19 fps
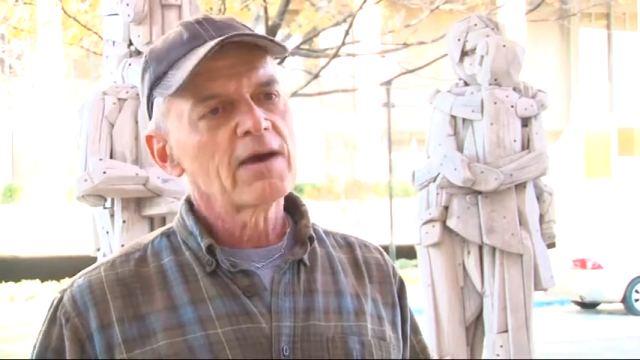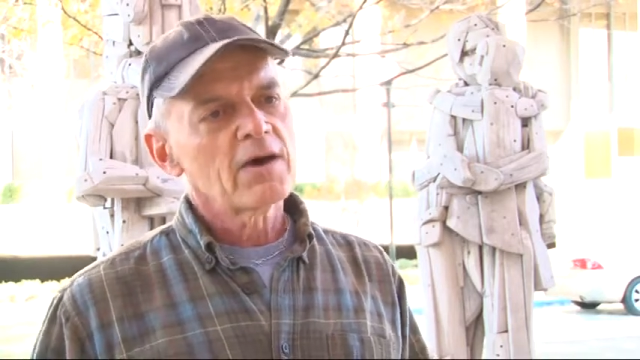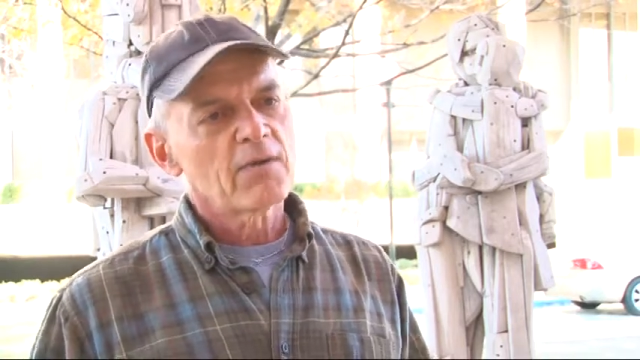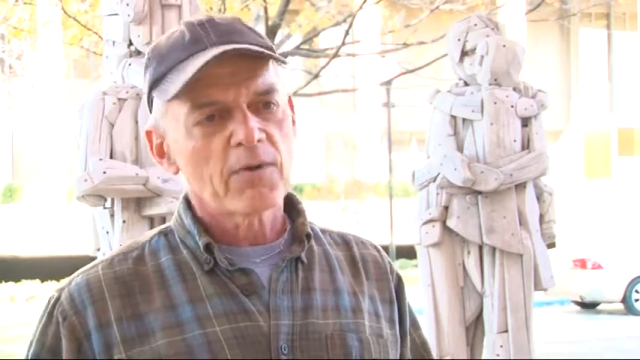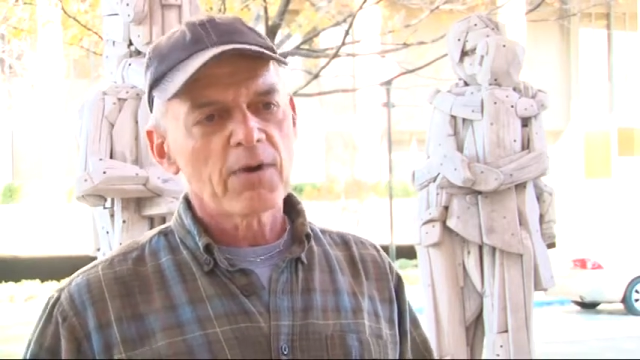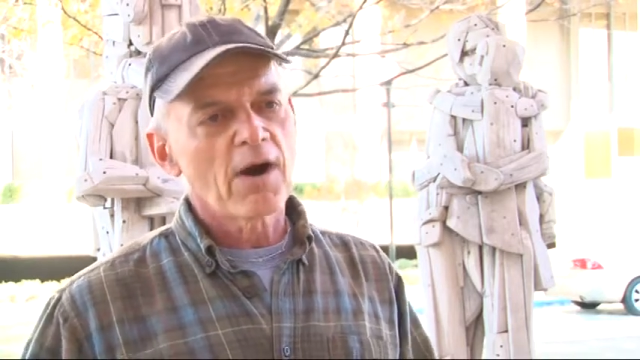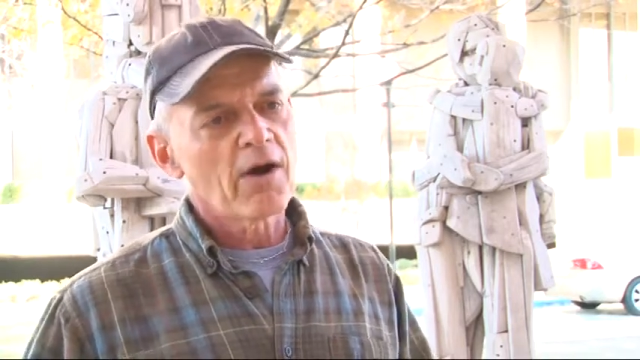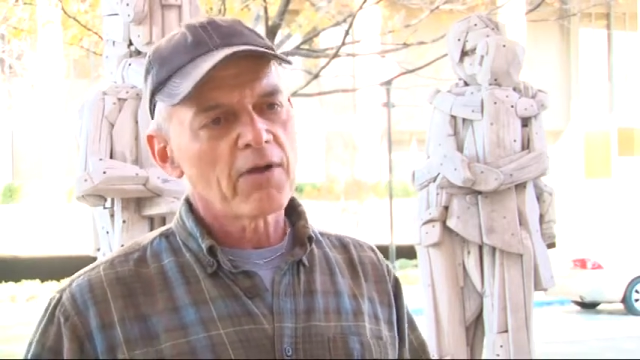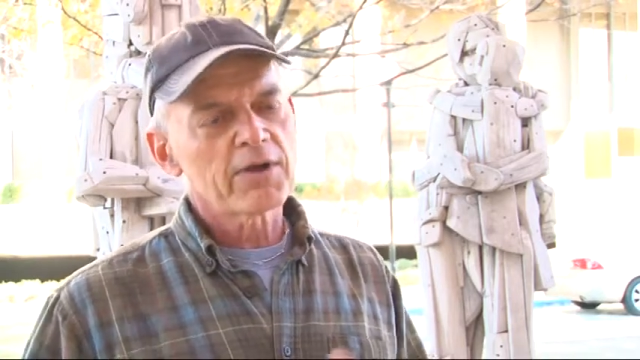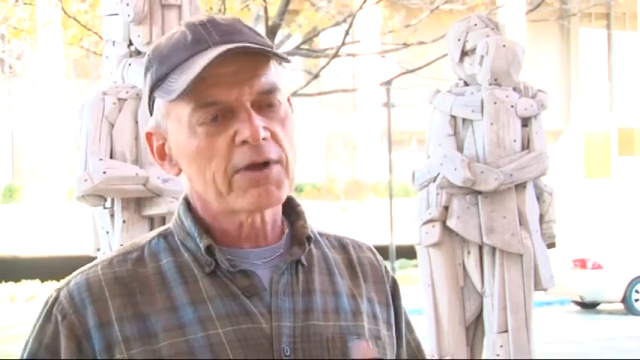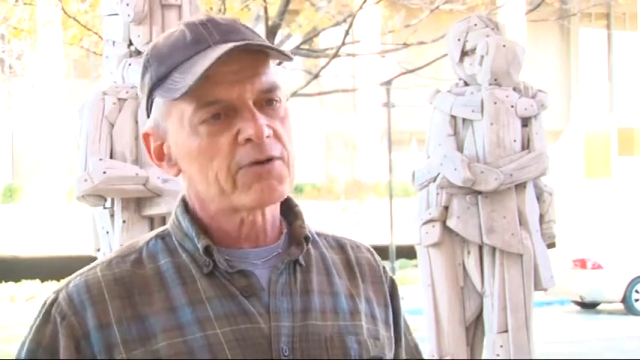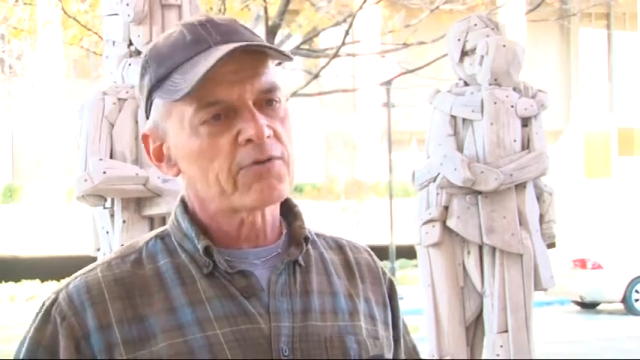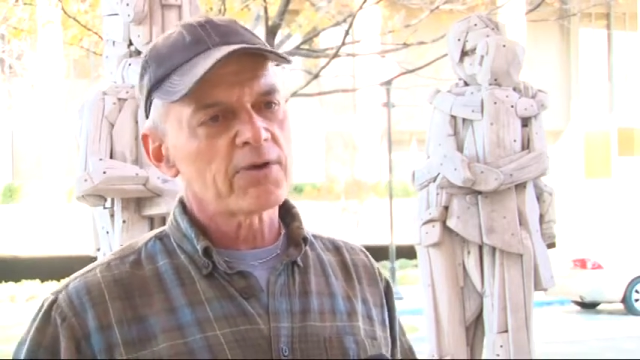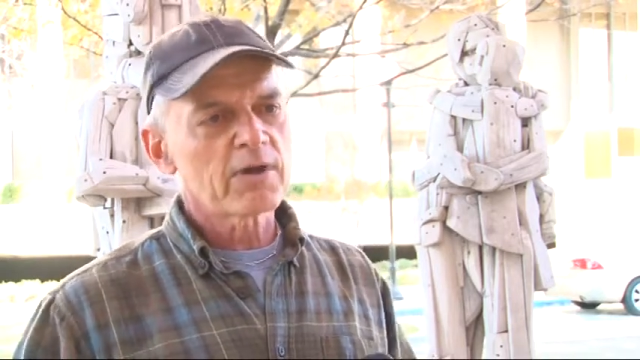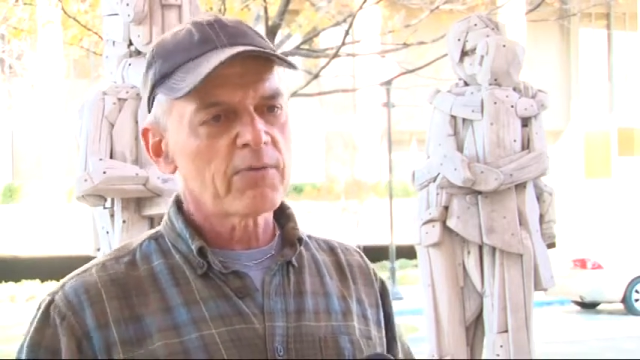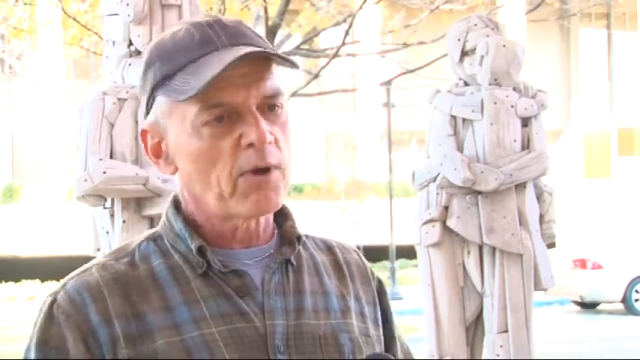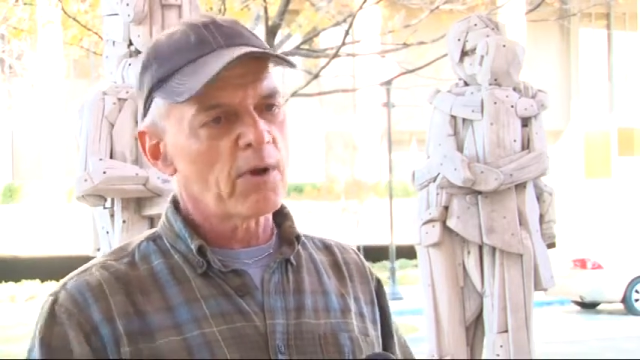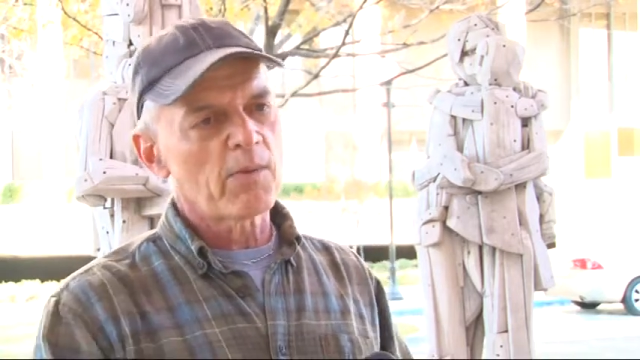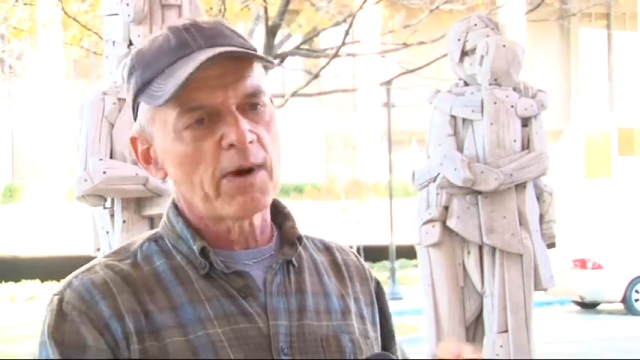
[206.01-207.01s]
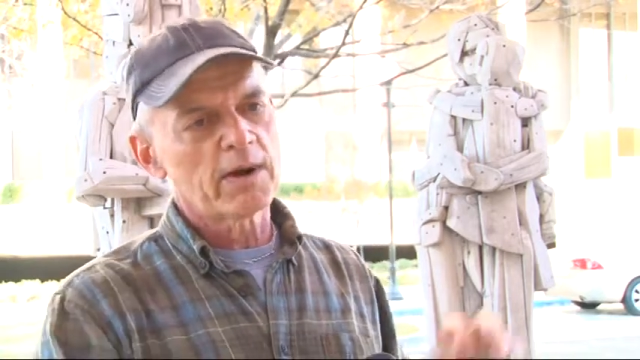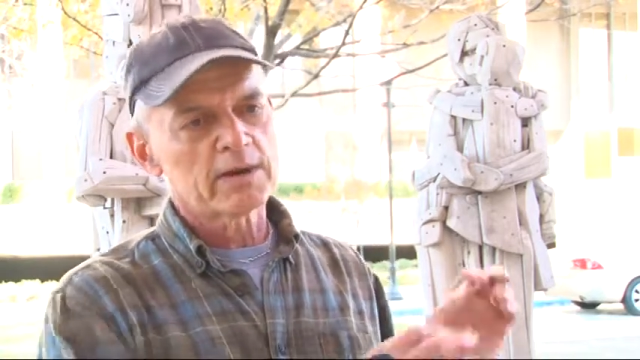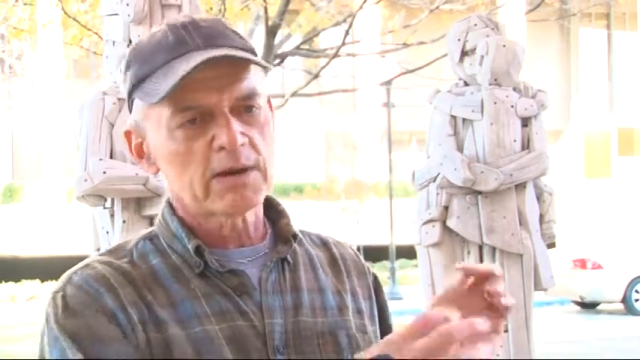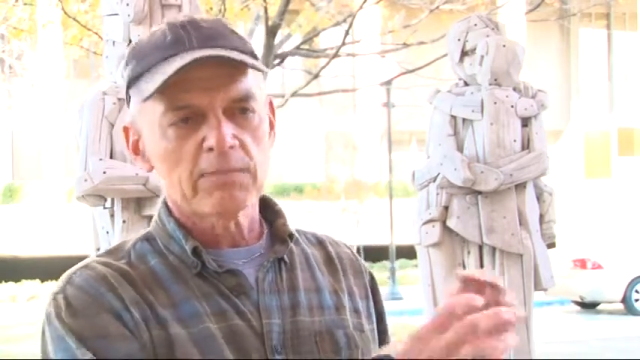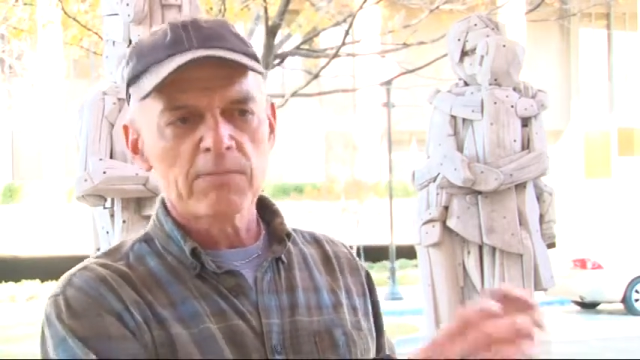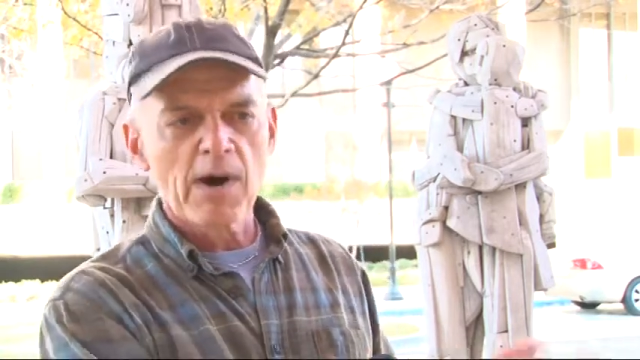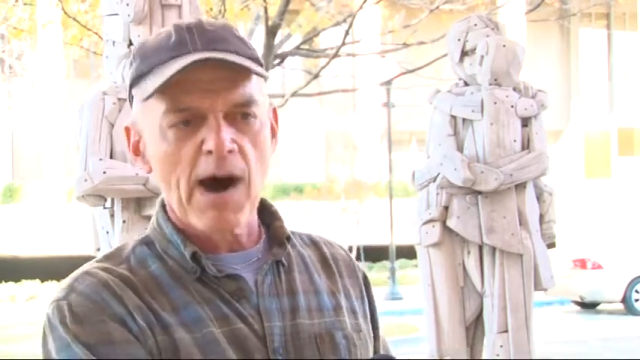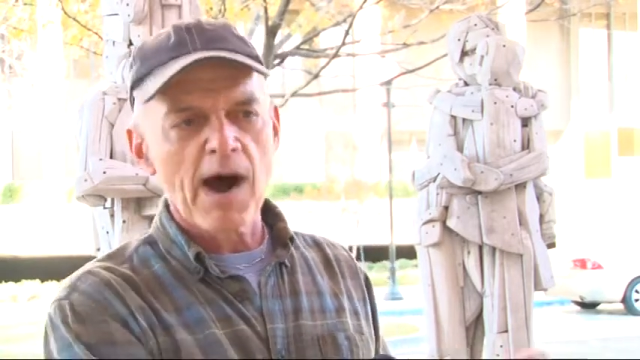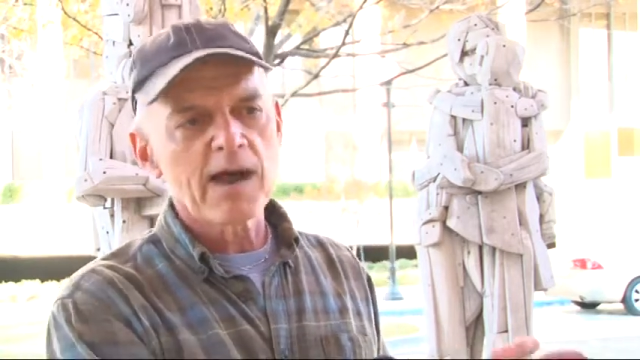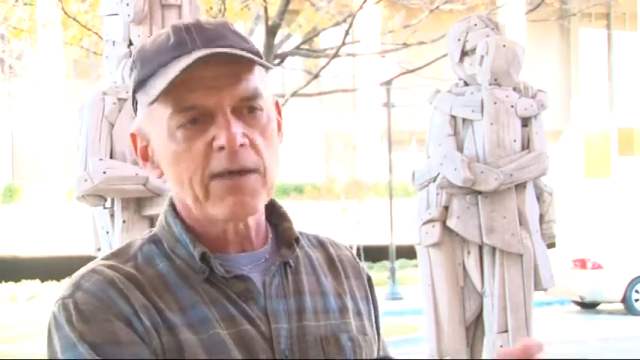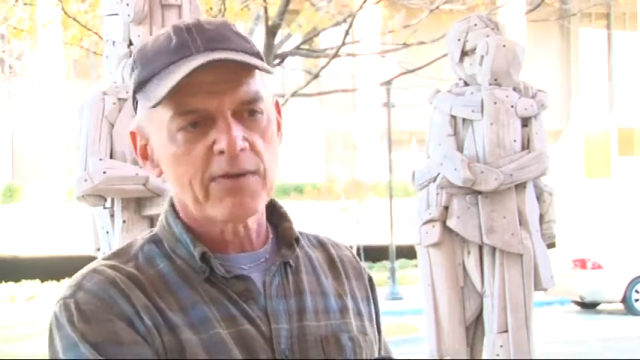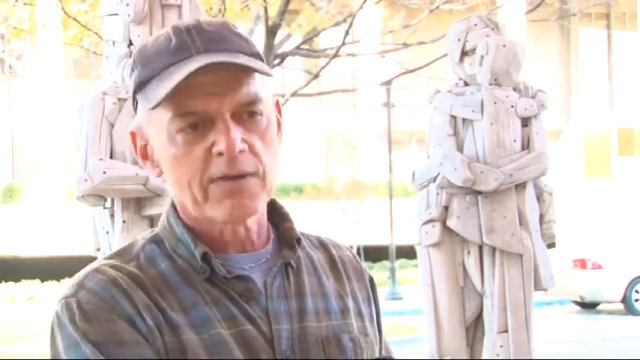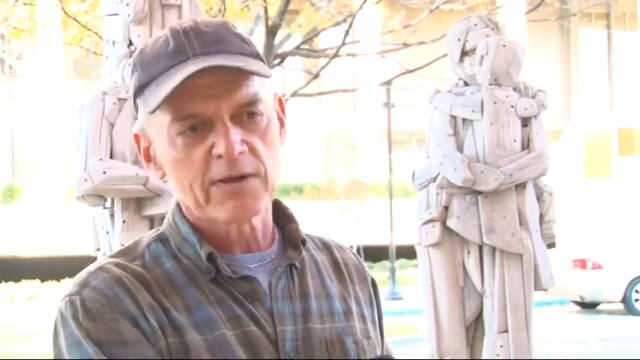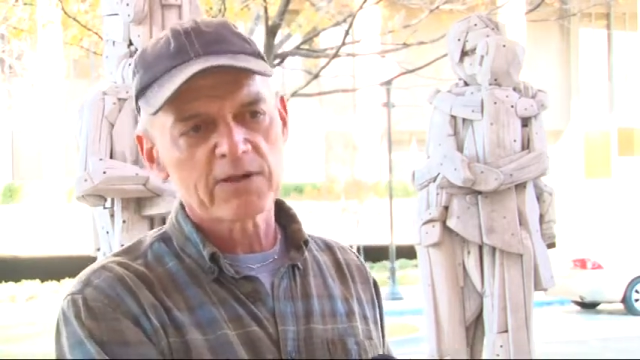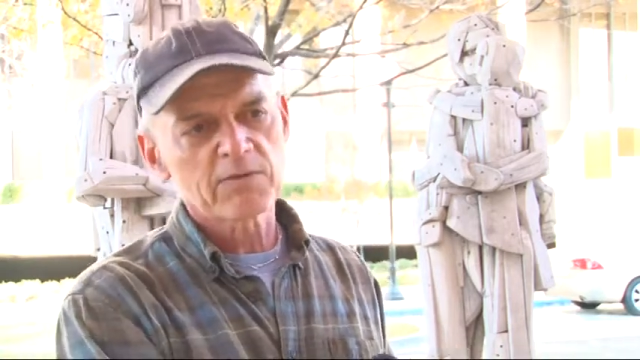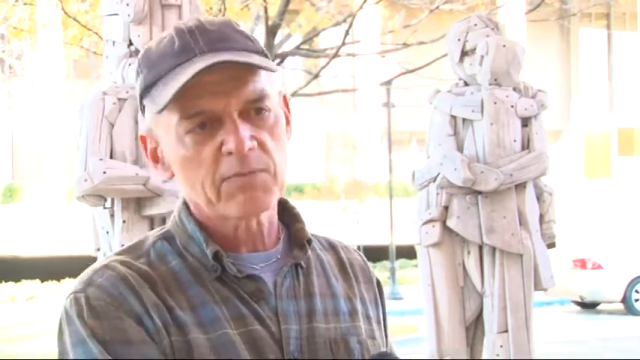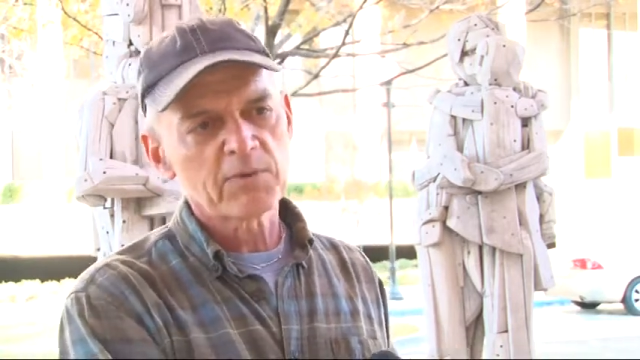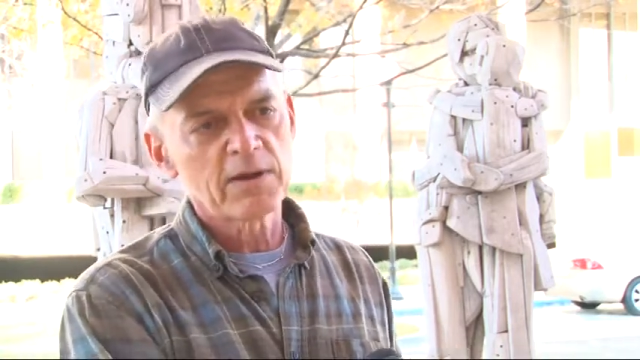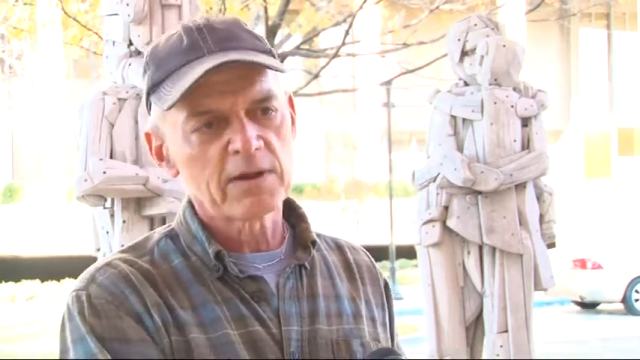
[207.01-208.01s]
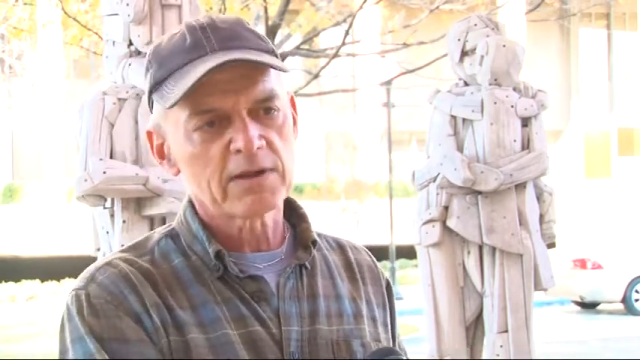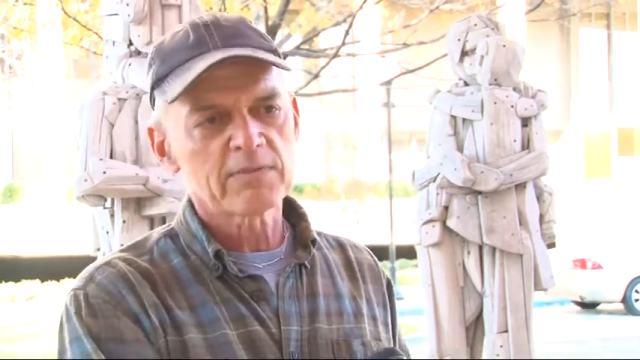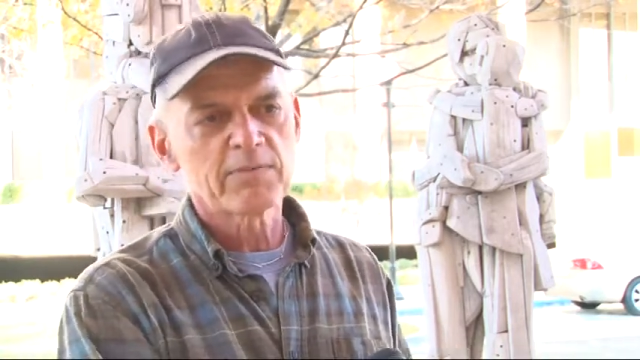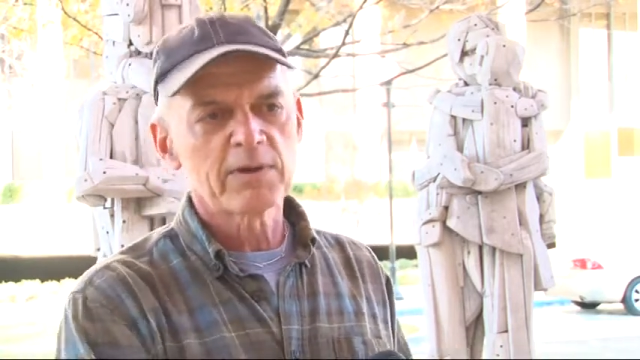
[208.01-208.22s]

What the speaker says: we all agree we want to buy this piece,